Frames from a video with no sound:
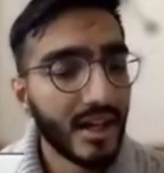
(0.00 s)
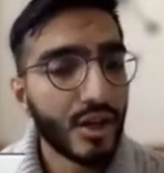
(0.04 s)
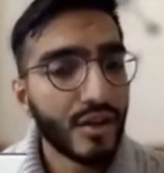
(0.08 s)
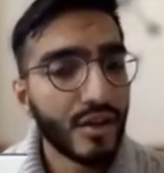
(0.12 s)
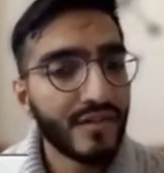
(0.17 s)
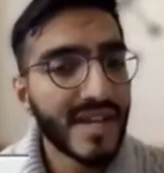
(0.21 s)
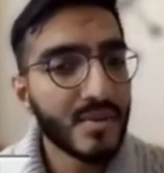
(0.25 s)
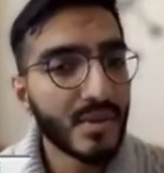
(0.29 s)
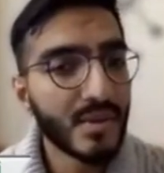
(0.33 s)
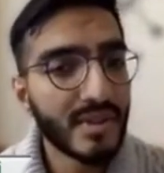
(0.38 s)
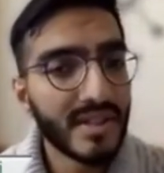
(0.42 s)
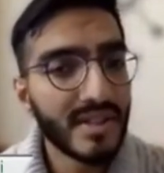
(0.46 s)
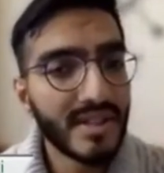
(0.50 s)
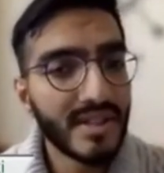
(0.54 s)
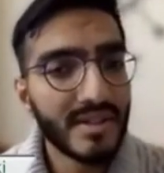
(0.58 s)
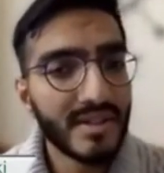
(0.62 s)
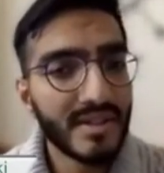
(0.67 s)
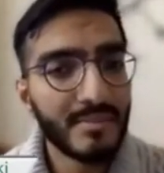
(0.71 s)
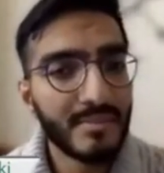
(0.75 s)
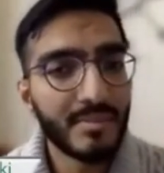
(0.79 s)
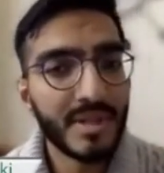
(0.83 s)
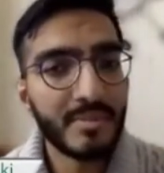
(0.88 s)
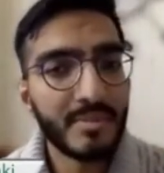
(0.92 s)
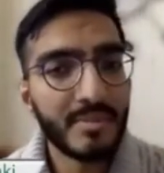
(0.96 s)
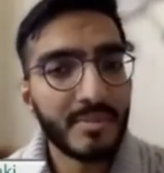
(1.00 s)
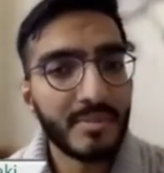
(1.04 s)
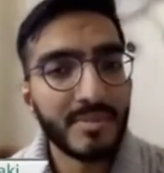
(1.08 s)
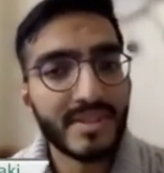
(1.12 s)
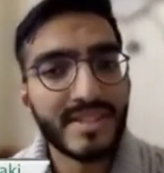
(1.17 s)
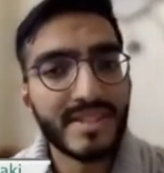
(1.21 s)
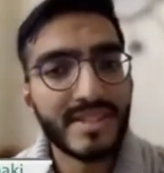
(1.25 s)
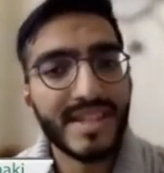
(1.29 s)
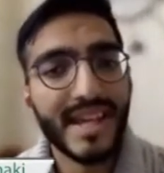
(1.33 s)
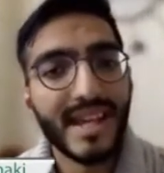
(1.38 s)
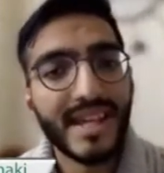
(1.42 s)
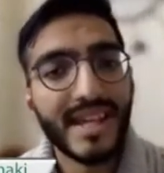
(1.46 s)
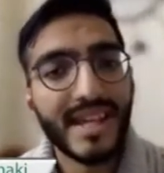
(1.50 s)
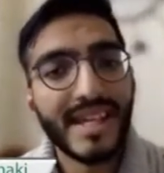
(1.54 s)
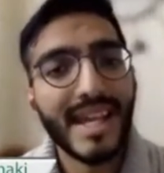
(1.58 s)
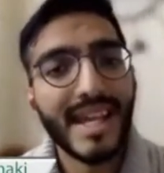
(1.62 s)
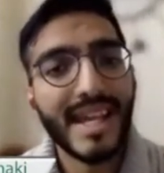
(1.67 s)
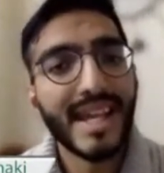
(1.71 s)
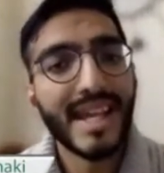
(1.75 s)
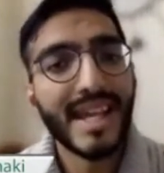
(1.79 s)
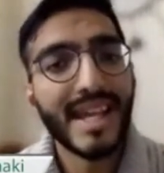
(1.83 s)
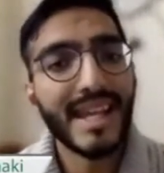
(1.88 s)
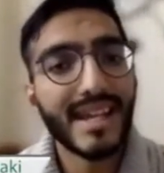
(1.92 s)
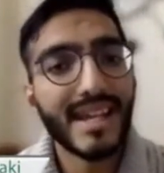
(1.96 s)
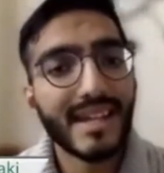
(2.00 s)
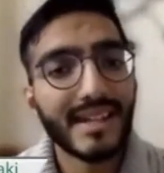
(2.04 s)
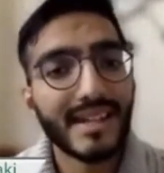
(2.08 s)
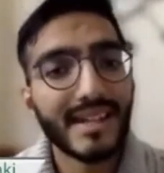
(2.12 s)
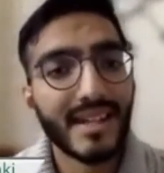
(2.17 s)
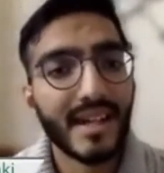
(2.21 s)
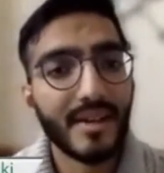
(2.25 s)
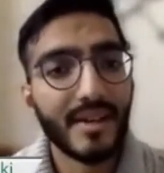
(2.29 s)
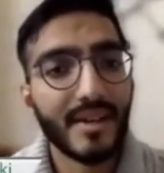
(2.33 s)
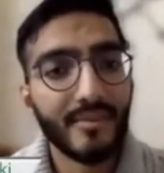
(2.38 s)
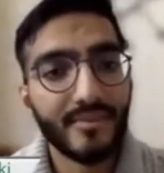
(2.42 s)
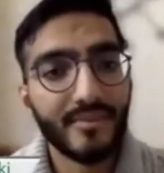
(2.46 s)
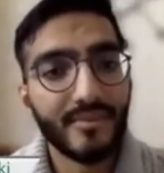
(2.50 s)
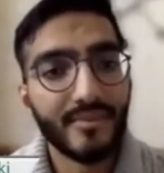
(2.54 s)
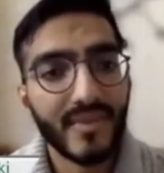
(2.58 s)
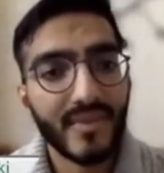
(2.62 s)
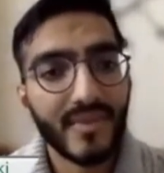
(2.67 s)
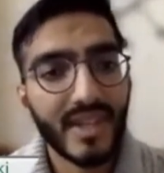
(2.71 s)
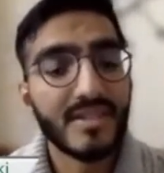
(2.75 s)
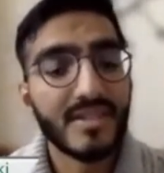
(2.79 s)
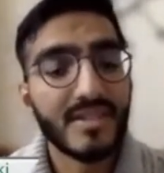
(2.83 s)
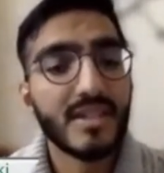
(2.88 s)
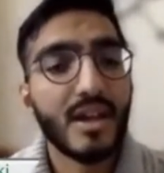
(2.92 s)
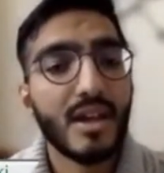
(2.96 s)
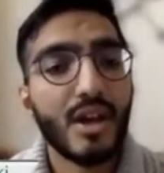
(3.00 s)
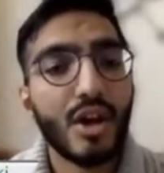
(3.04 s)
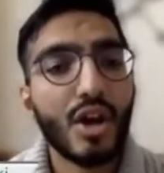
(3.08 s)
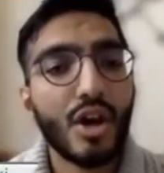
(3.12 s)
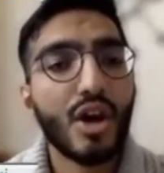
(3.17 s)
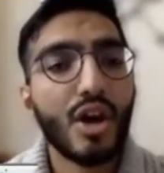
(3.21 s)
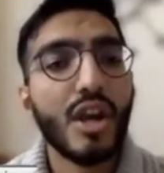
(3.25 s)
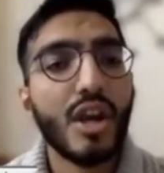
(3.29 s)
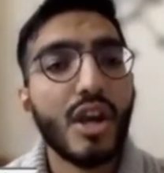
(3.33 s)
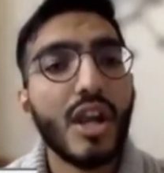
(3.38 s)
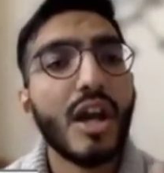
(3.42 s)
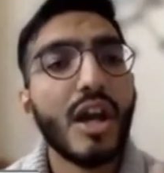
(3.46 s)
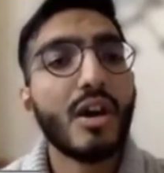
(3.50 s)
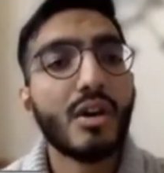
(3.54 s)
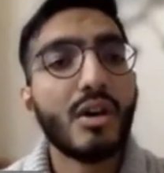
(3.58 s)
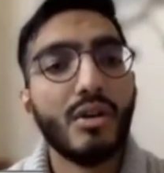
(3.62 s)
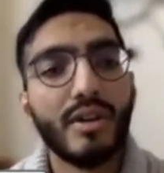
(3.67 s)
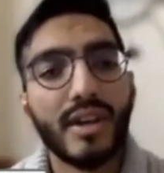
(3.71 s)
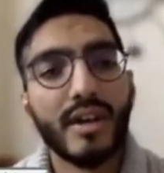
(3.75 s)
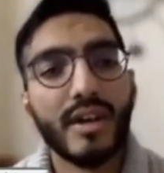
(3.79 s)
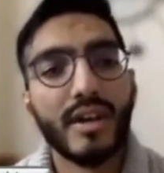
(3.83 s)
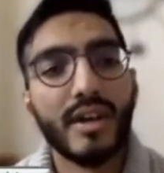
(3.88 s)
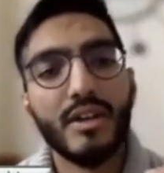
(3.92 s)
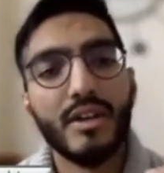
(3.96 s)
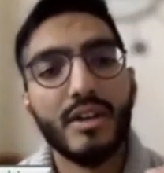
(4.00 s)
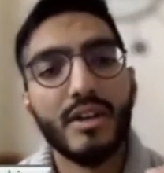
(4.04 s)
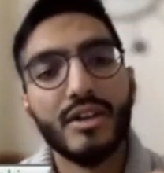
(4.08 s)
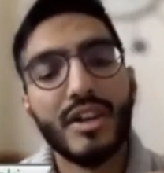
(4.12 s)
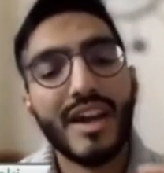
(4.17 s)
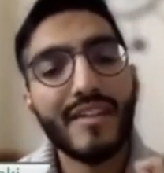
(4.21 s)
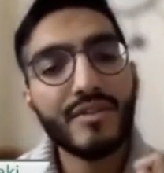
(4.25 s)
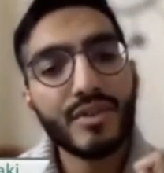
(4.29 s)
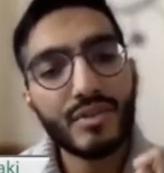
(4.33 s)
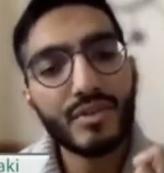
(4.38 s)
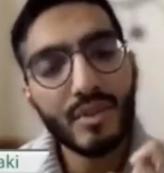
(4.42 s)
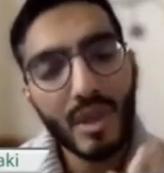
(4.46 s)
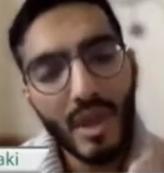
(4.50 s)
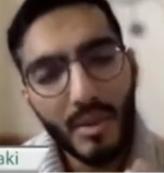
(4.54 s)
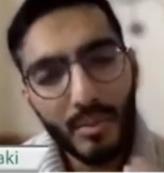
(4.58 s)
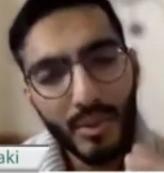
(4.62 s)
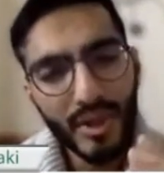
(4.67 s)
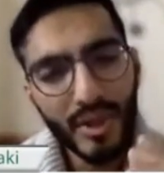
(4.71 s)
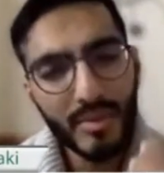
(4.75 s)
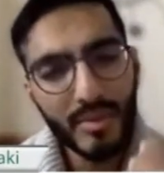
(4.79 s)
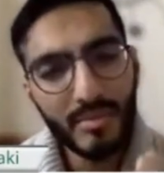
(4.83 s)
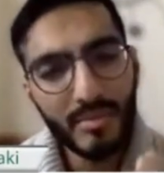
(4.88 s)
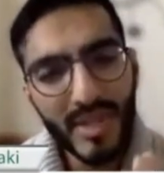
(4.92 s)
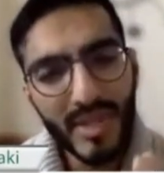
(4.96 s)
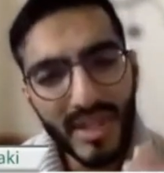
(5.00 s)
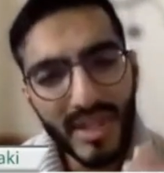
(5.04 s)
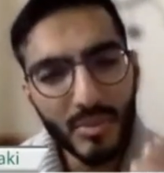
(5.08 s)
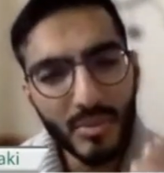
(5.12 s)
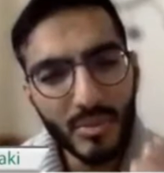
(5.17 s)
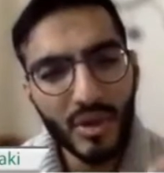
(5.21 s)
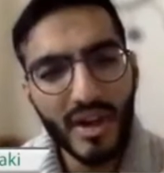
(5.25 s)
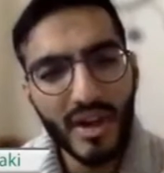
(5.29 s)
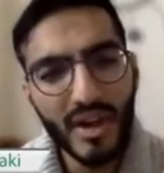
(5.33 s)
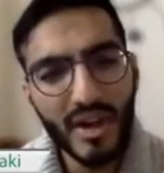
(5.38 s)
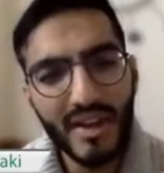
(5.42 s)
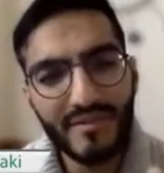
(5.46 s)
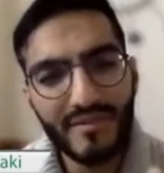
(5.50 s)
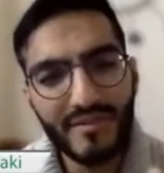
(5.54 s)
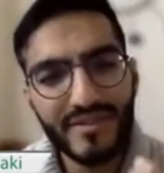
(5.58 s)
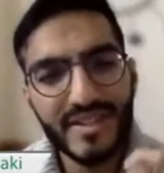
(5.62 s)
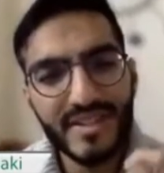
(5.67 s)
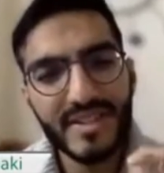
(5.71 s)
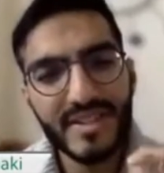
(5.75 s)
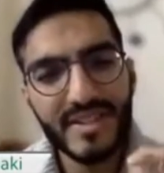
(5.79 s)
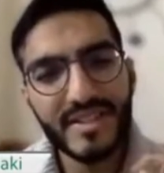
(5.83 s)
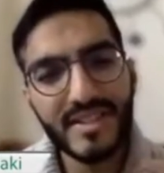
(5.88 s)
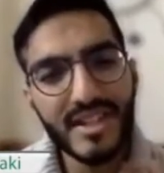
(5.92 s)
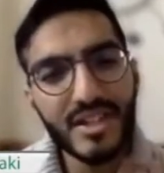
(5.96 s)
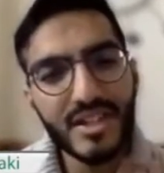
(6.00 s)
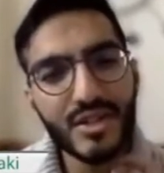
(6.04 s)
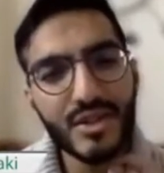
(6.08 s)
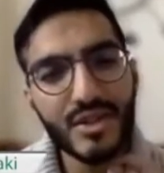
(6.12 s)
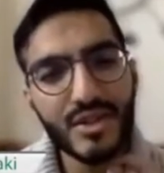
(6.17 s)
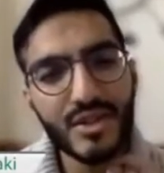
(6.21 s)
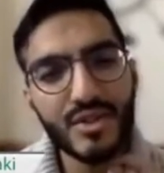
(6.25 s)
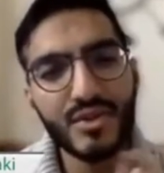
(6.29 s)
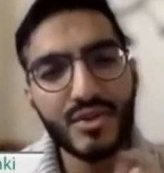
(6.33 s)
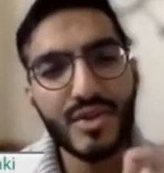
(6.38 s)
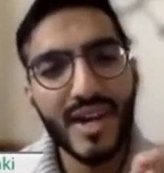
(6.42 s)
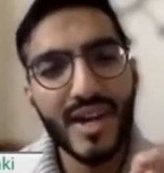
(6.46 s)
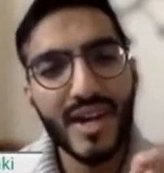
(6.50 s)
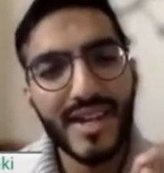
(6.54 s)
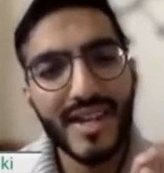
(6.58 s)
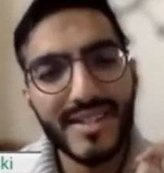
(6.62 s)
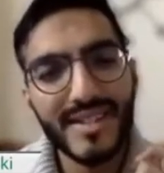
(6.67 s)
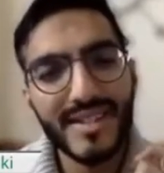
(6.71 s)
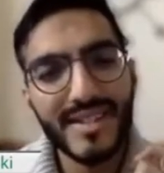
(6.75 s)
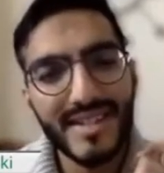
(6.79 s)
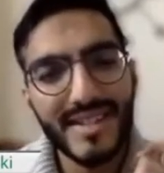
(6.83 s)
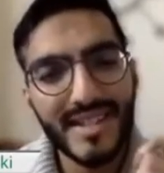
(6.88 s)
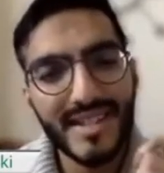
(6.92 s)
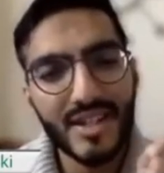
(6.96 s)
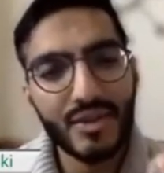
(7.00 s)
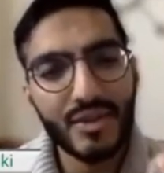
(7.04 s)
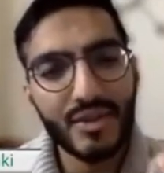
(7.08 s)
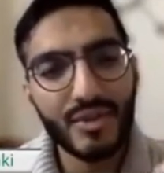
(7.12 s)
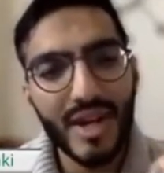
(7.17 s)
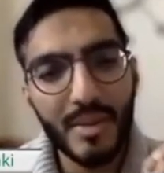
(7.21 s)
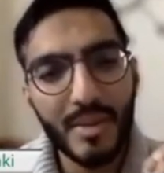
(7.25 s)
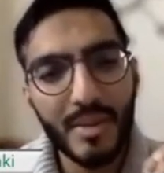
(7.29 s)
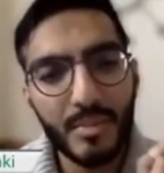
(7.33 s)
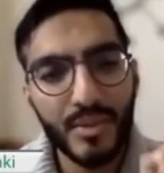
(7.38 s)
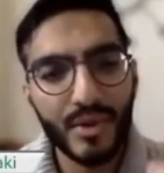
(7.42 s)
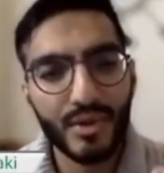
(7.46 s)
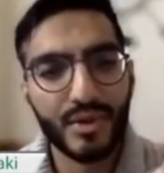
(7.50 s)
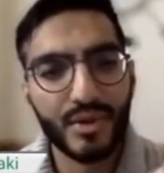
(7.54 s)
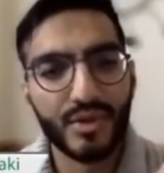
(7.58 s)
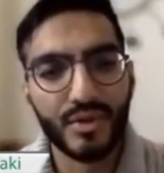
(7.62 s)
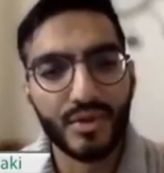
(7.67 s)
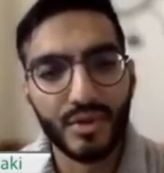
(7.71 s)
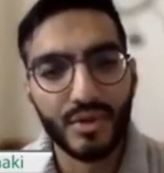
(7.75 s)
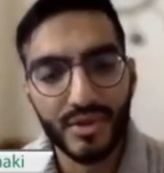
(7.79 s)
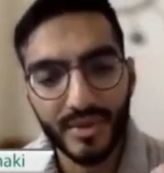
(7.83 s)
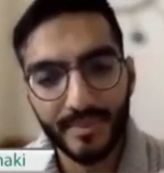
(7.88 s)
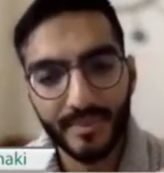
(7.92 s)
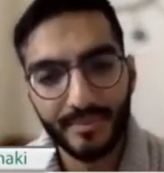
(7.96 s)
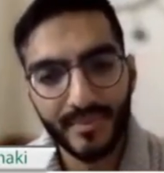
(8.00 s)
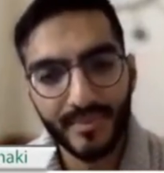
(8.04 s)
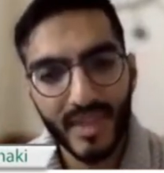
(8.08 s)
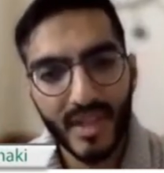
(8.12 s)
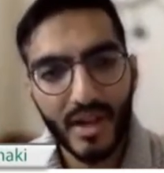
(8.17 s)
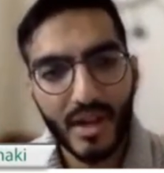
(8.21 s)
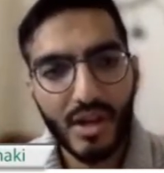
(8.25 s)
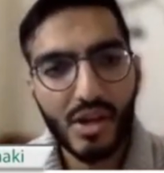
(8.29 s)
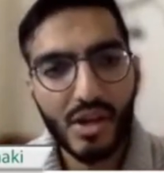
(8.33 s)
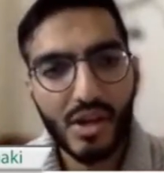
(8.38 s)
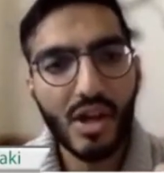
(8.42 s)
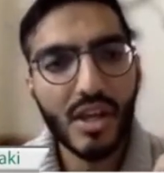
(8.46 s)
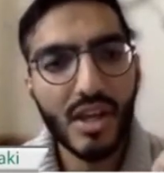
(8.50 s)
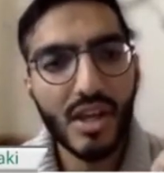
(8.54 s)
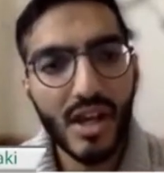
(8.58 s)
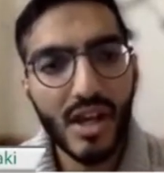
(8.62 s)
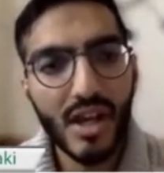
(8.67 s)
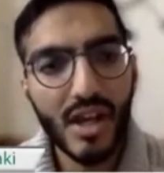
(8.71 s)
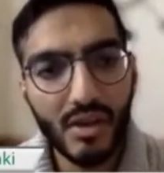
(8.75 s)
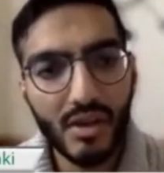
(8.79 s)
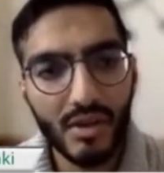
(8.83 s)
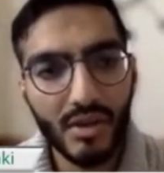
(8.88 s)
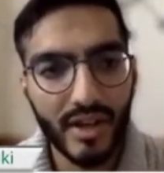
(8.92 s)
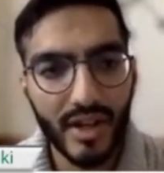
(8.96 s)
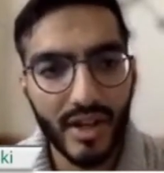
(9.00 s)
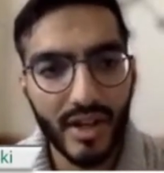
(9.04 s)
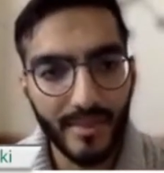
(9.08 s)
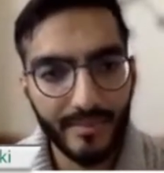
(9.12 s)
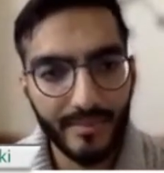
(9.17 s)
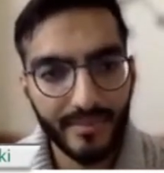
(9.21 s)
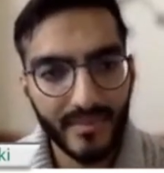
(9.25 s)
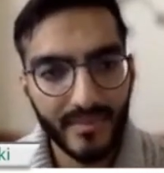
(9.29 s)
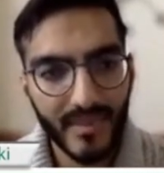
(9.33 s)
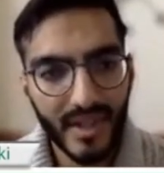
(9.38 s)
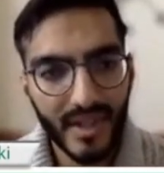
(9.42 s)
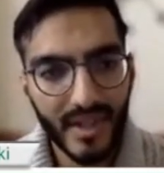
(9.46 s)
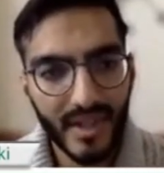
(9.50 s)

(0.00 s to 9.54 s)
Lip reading: A lot of times we'll hear people say kalakna. It's khalaqna. You put a bit more emphasis just to try and scrape your throat. Khalaqna.